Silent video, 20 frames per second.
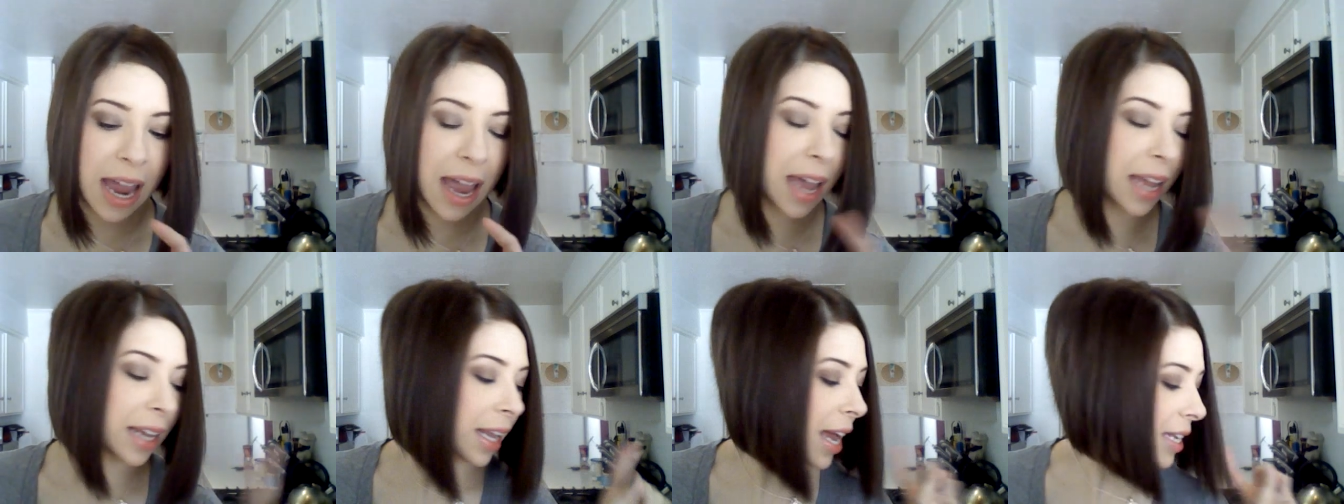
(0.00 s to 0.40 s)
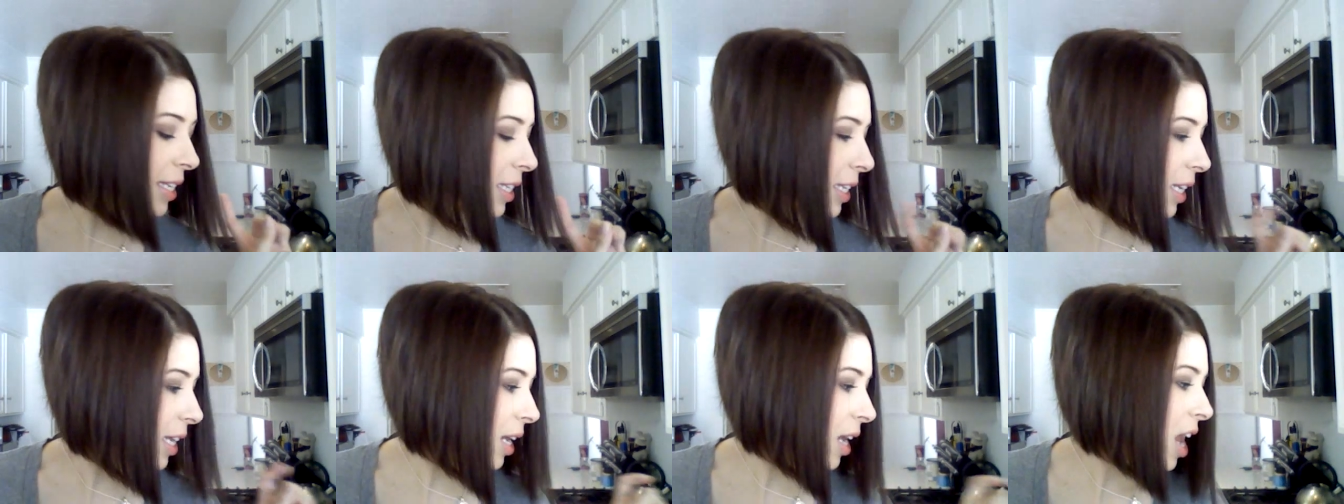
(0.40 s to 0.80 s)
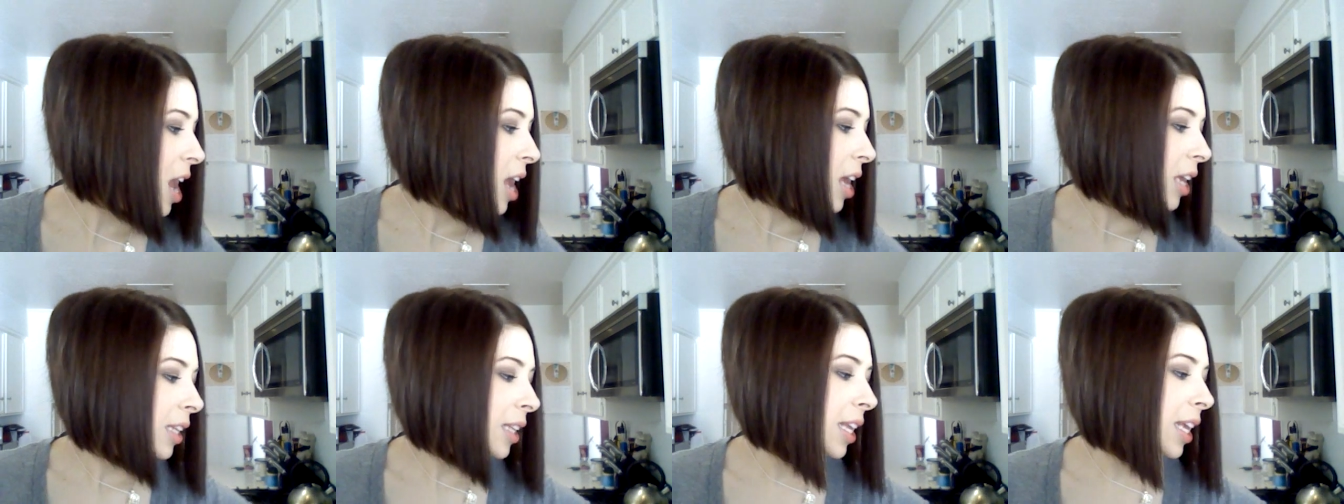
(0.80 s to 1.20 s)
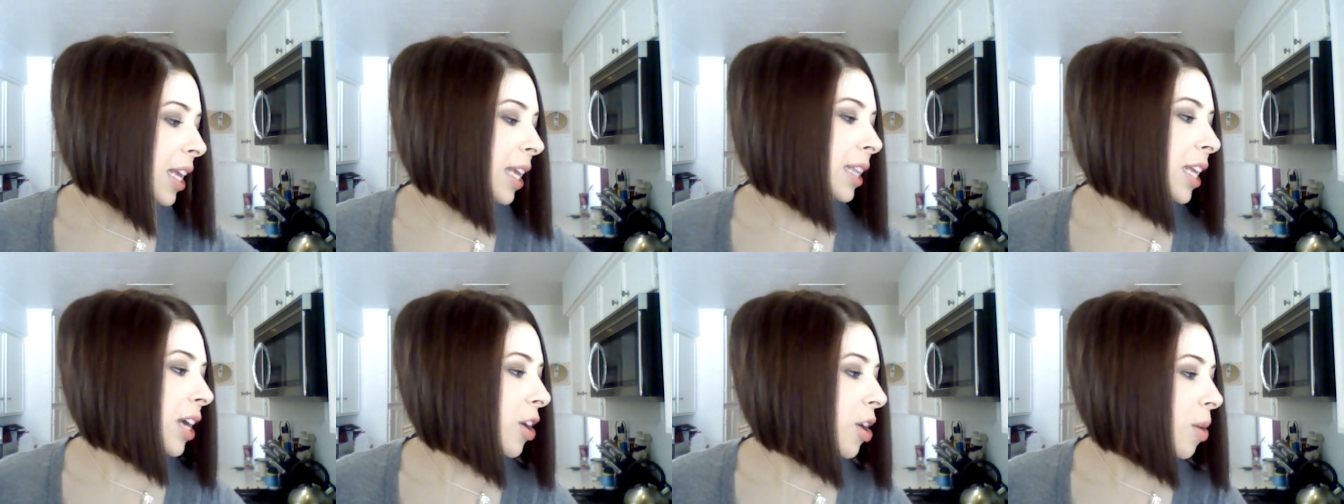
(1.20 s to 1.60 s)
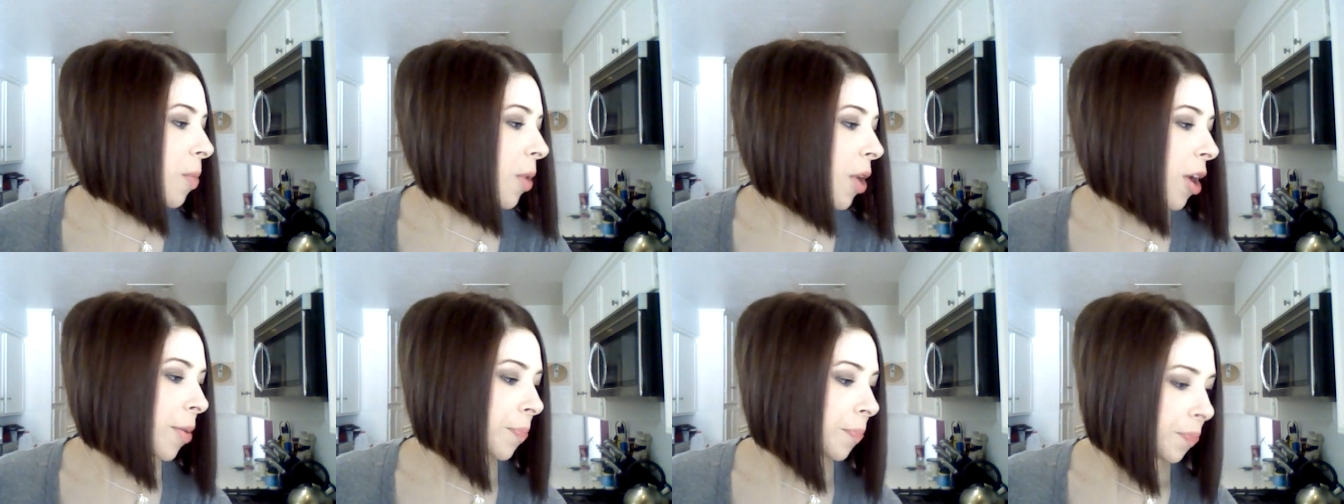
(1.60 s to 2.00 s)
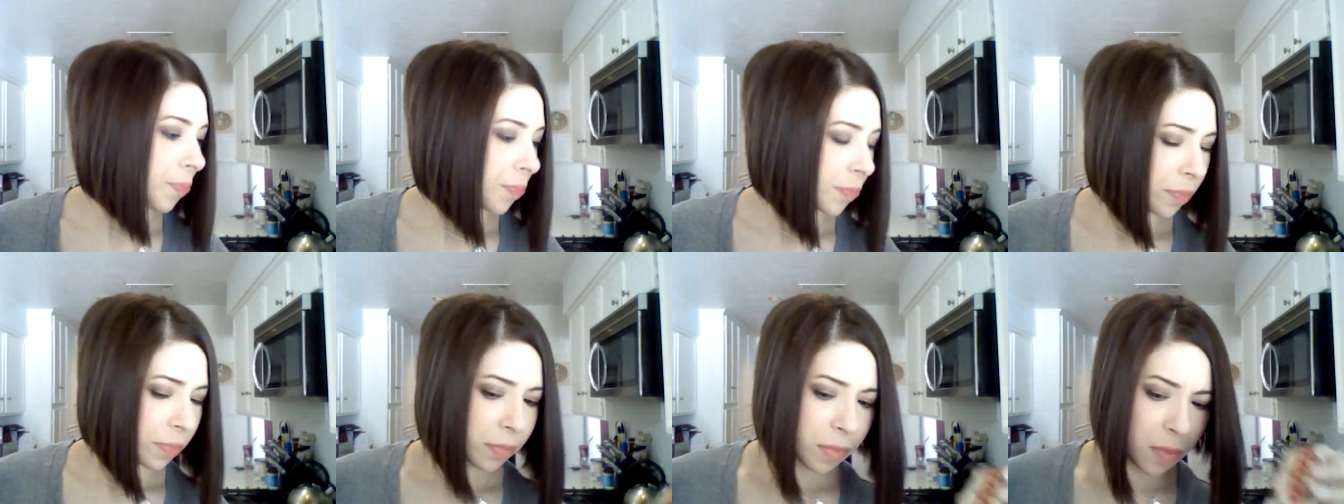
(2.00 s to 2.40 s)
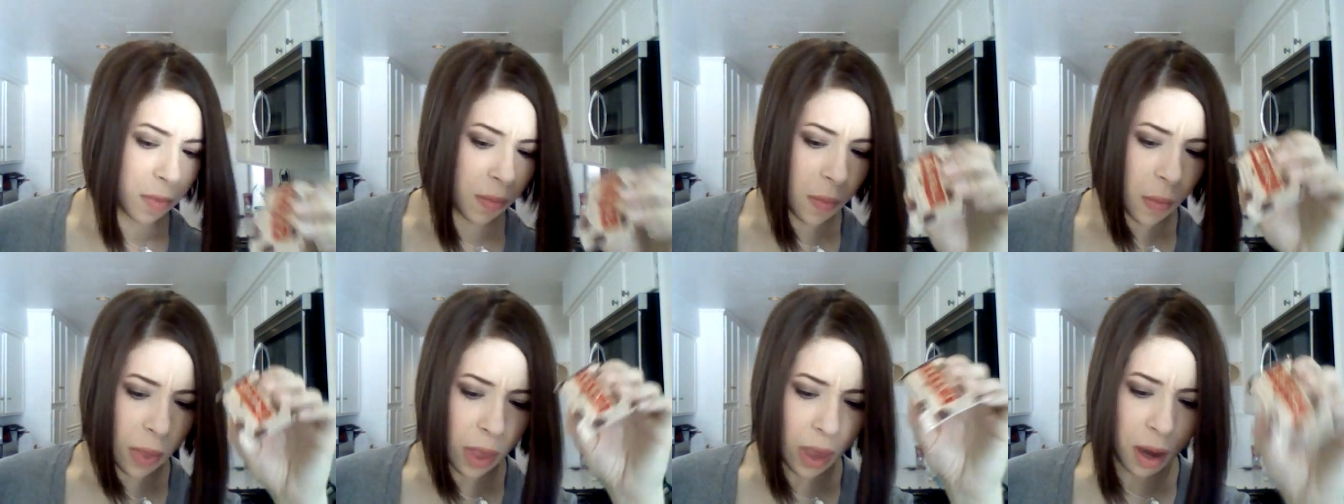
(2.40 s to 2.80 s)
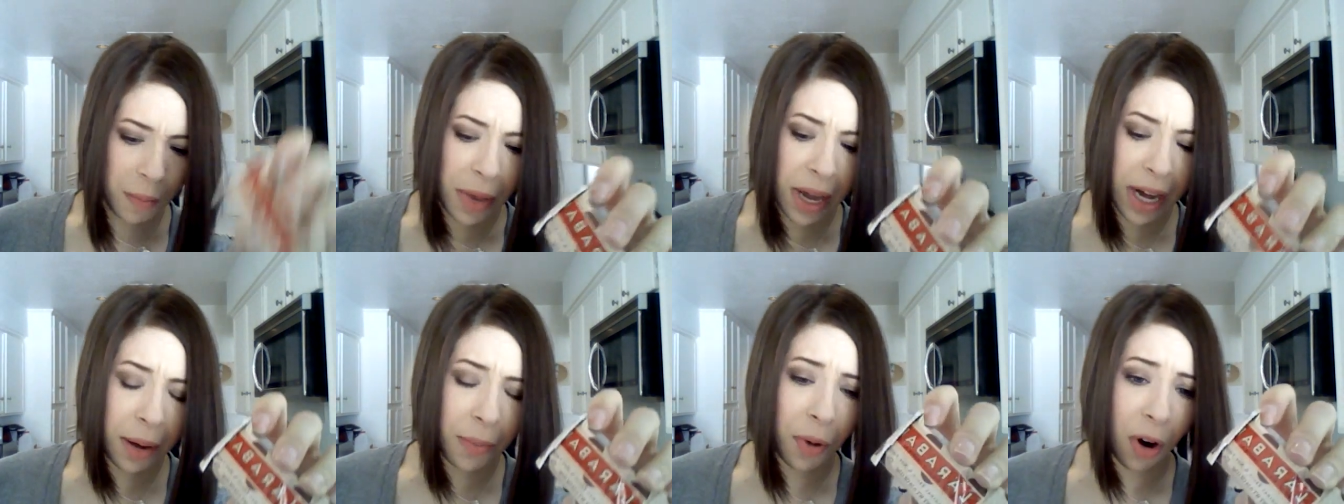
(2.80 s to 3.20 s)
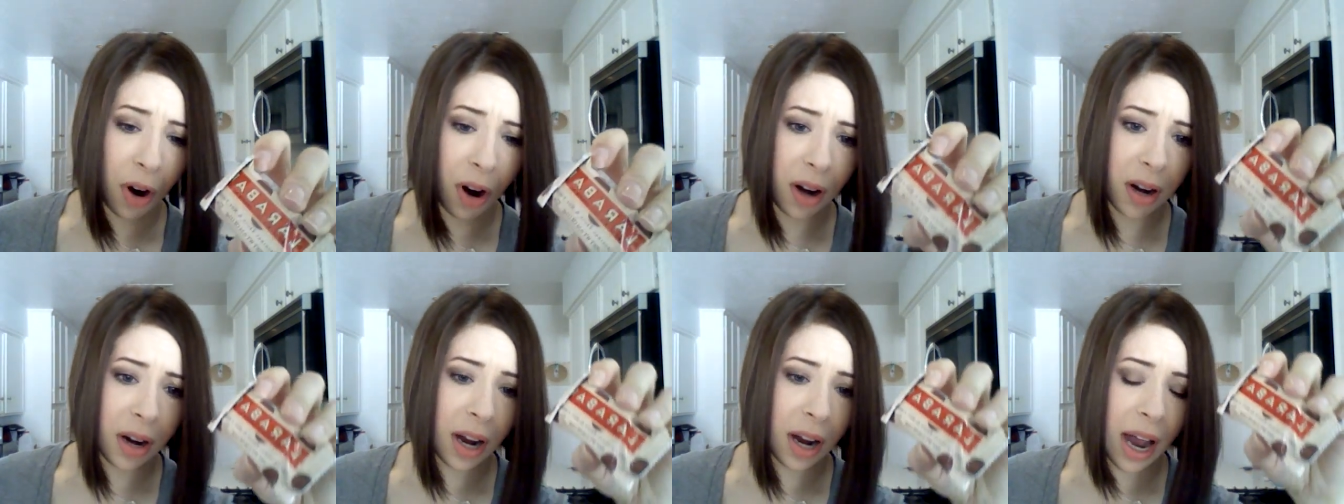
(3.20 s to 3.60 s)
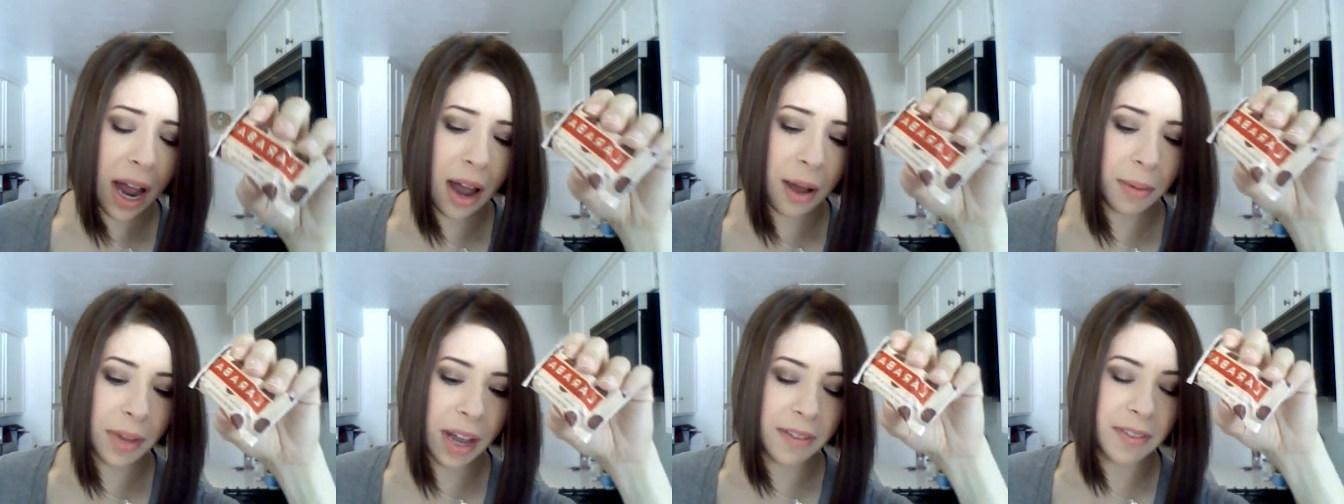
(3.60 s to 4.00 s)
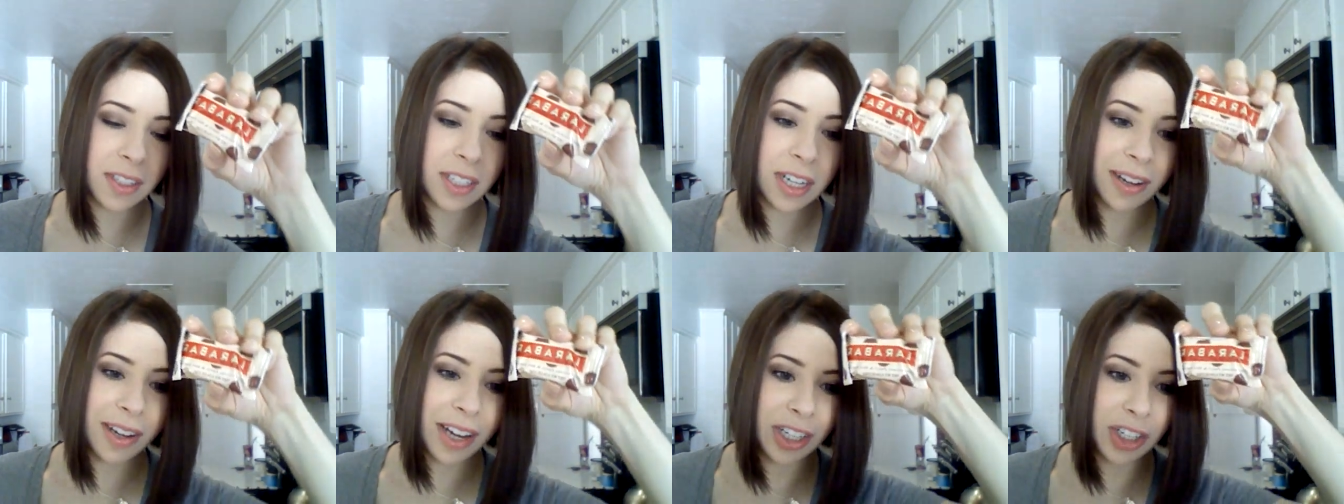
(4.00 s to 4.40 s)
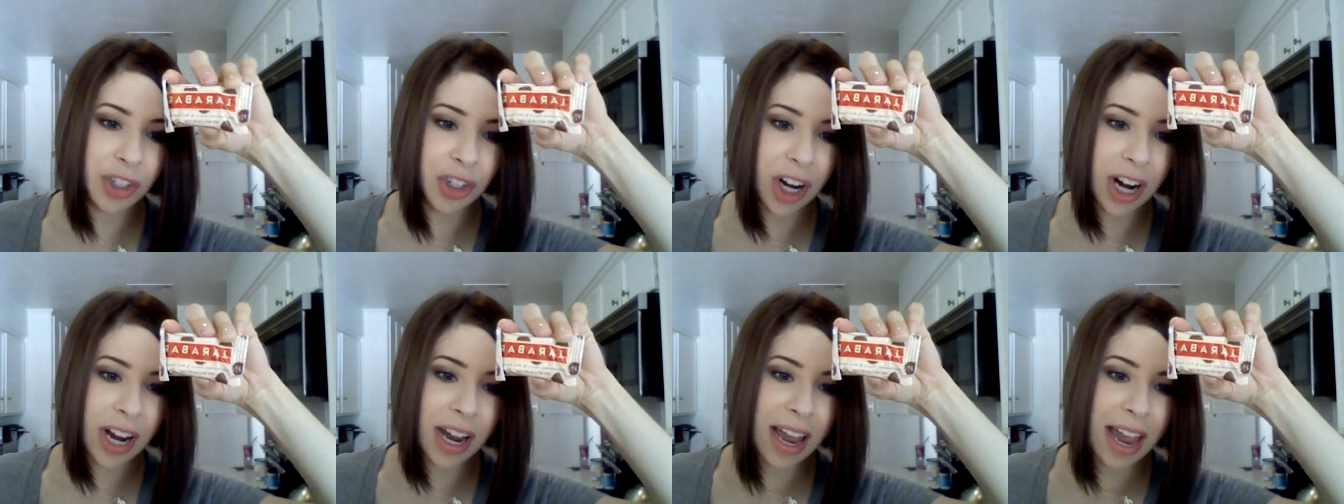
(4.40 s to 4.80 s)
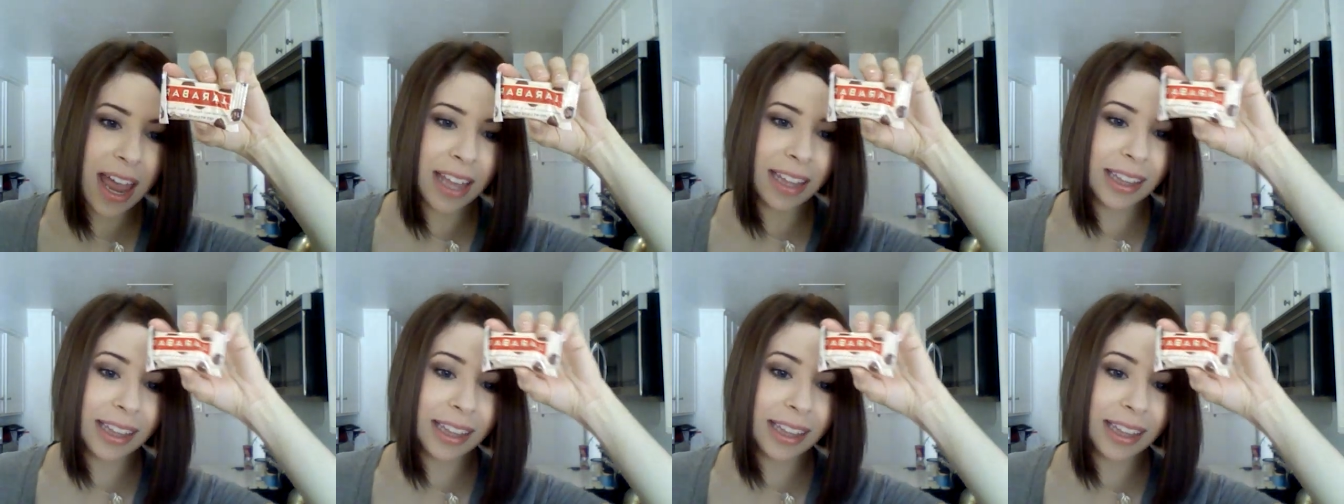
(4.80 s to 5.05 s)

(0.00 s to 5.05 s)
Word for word: And lastly, the Larabar mini bar um, lifestyle extra.